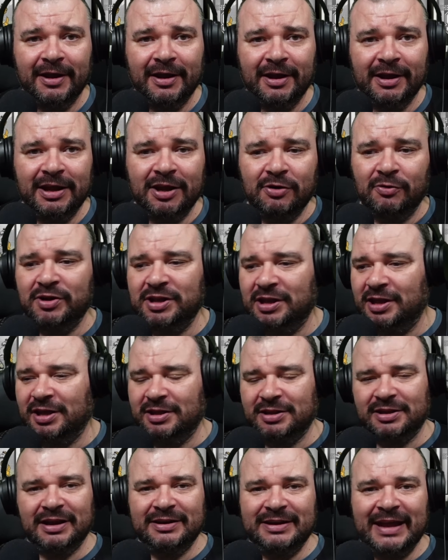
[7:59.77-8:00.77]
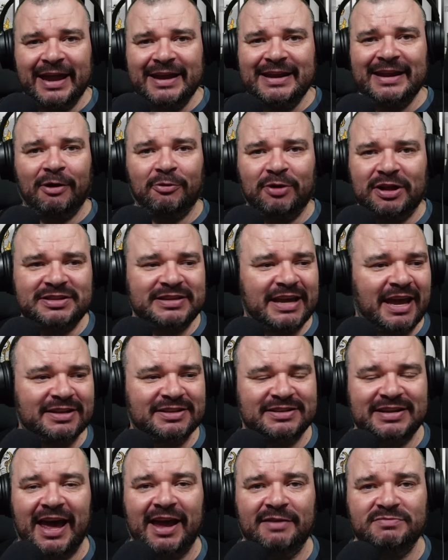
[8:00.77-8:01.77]
You know, 9 out of 10
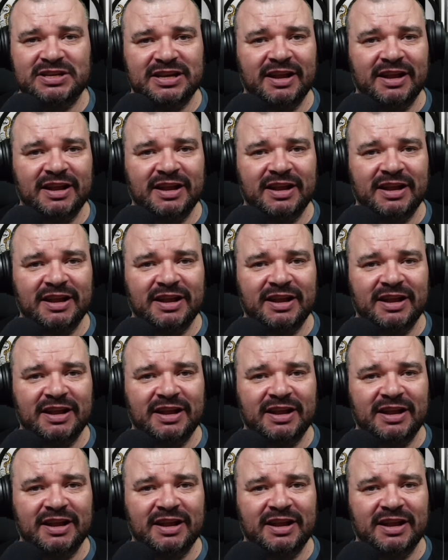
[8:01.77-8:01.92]
times